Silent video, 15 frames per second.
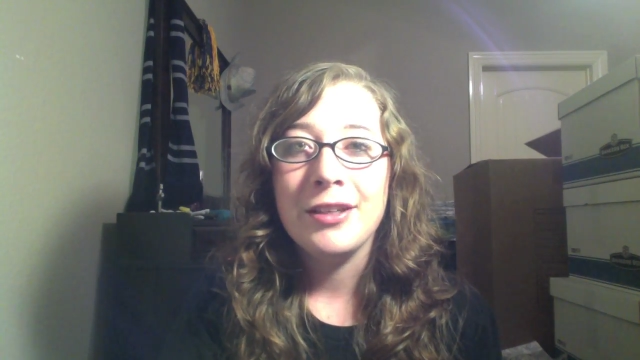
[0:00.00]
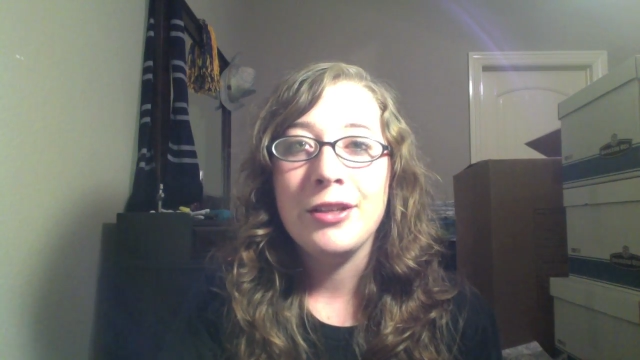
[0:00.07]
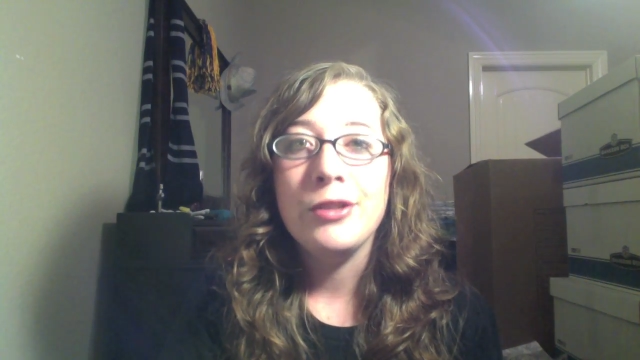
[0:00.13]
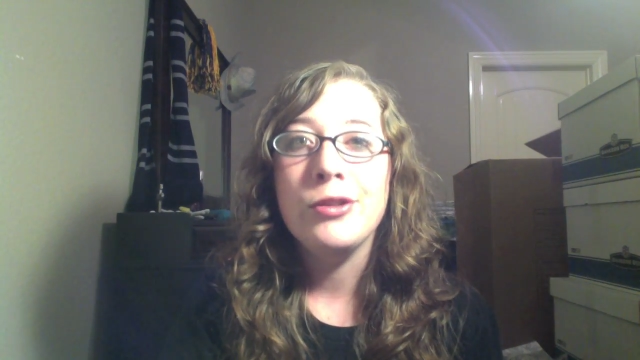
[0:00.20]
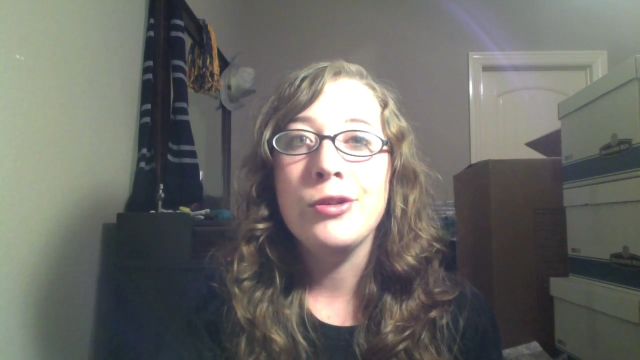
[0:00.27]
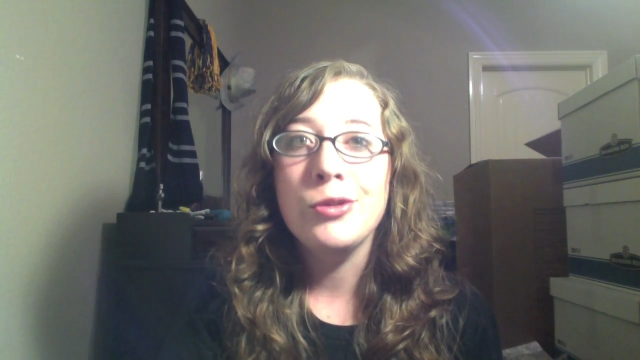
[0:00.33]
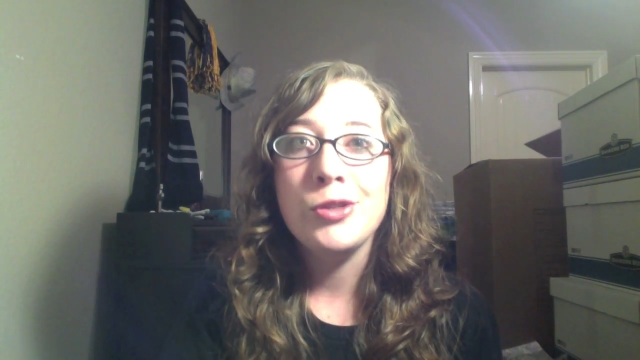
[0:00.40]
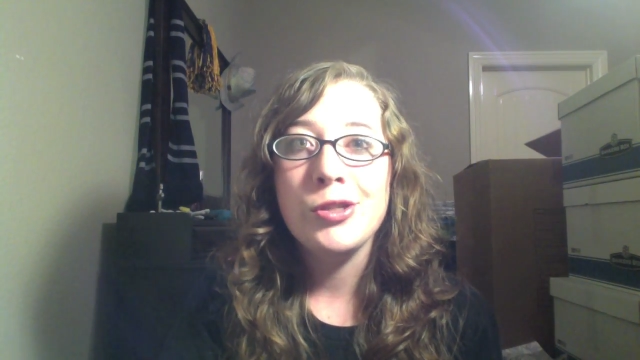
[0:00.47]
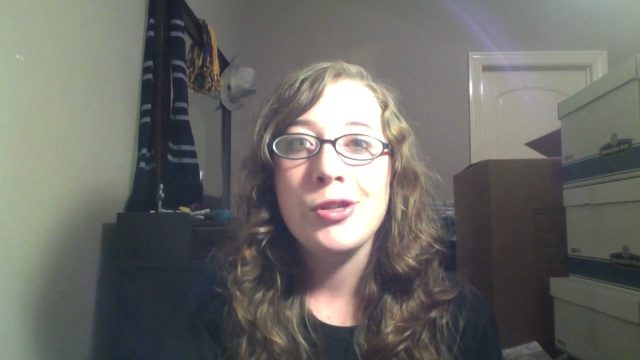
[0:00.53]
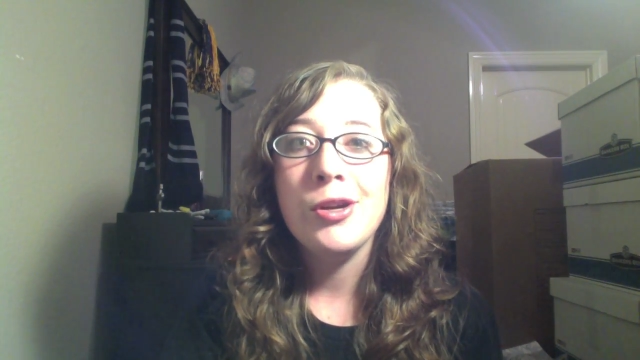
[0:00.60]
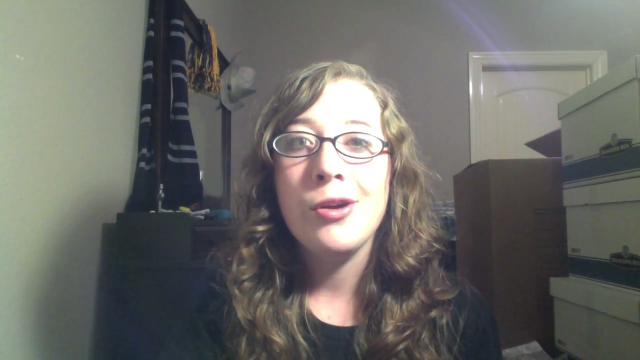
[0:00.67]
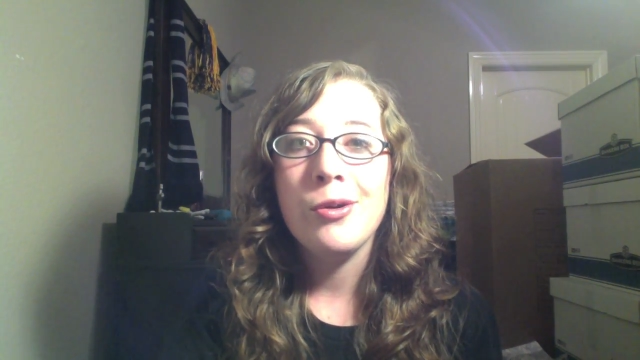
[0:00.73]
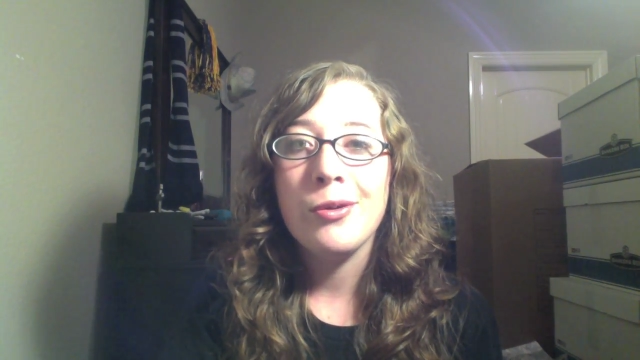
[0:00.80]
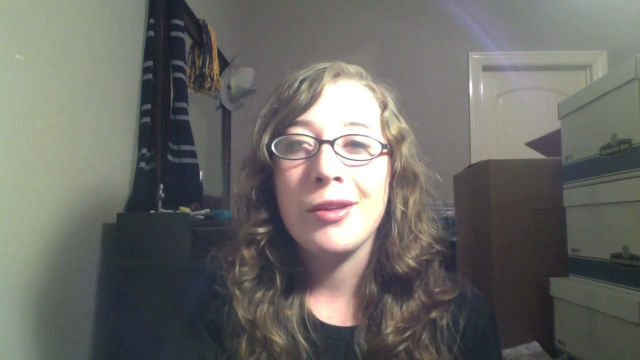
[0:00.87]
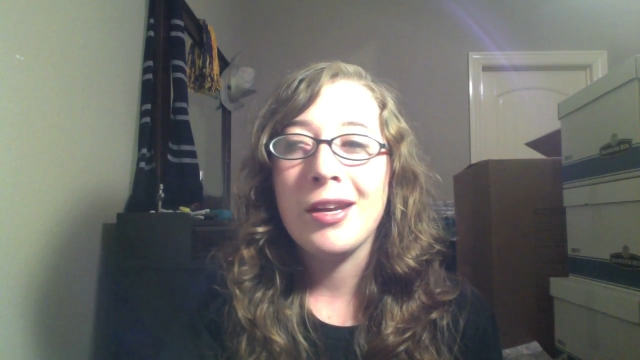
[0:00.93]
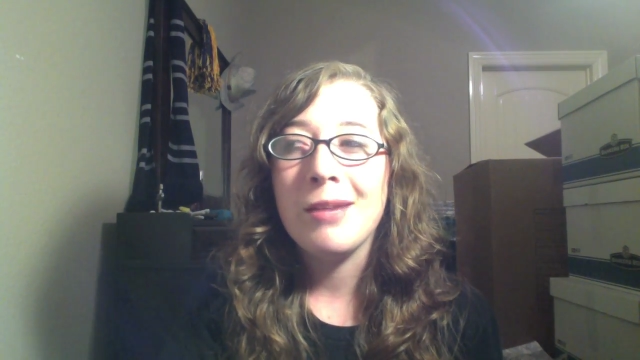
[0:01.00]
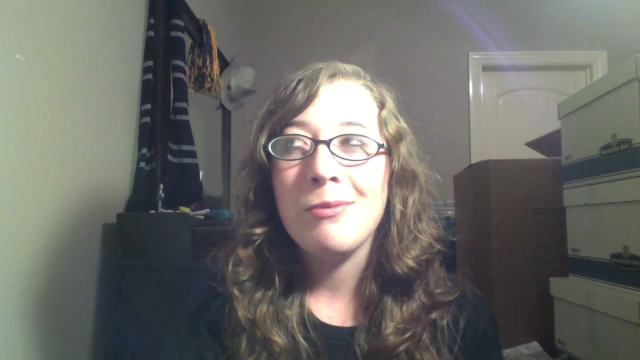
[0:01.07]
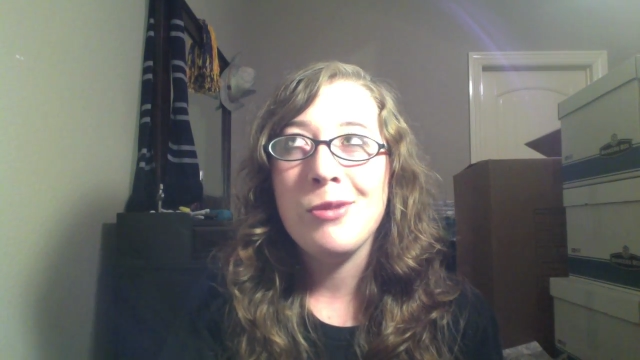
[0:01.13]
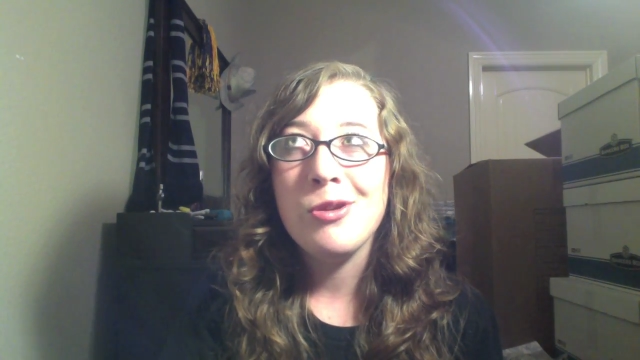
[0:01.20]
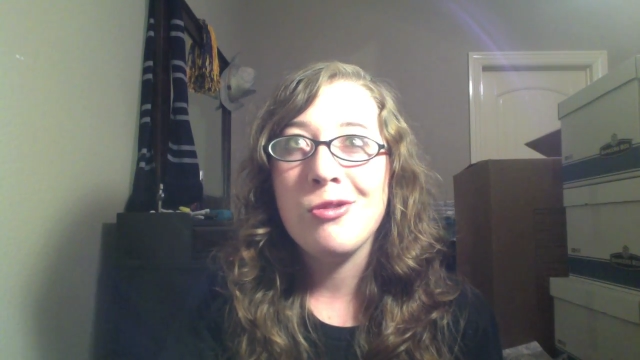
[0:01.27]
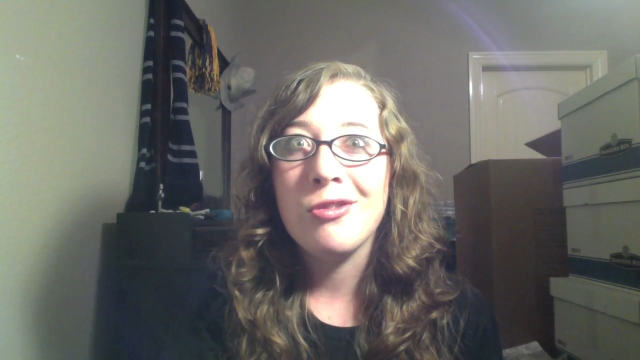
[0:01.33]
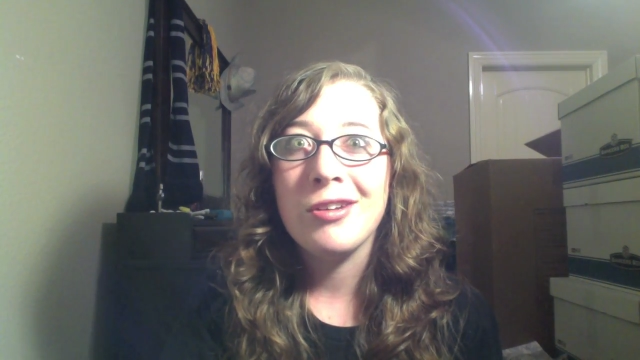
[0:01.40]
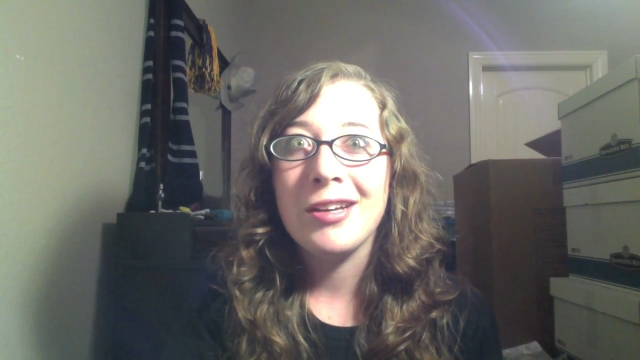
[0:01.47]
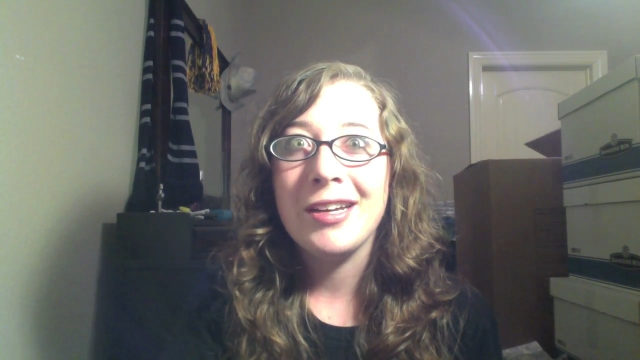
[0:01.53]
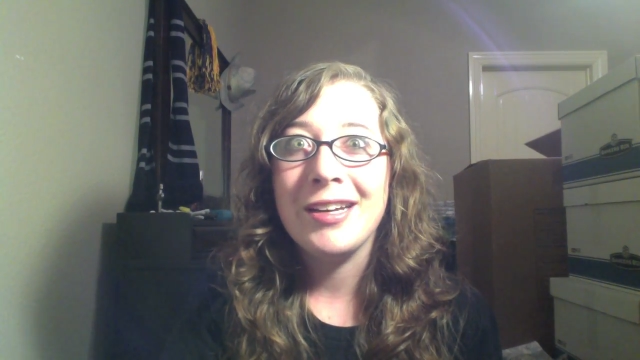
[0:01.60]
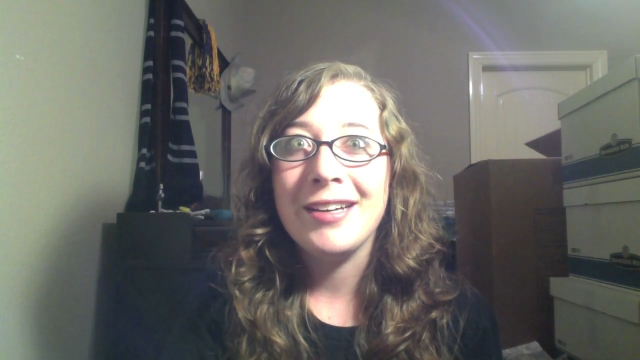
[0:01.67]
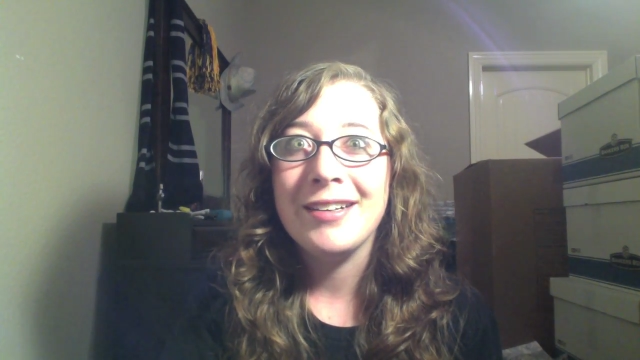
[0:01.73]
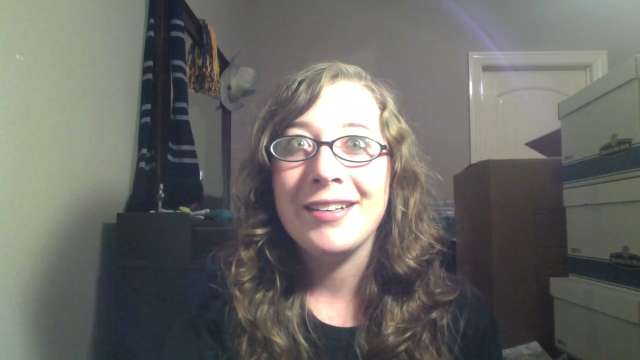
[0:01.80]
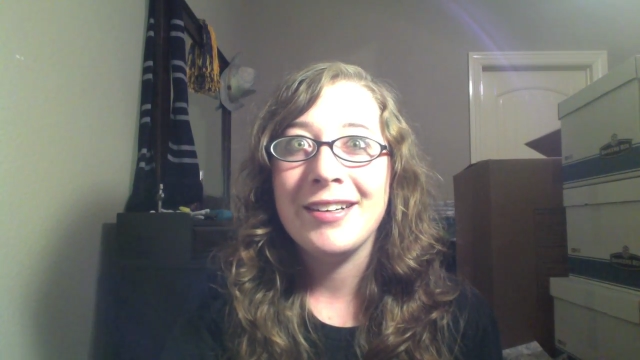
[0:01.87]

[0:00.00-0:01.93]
You should know that I'm usually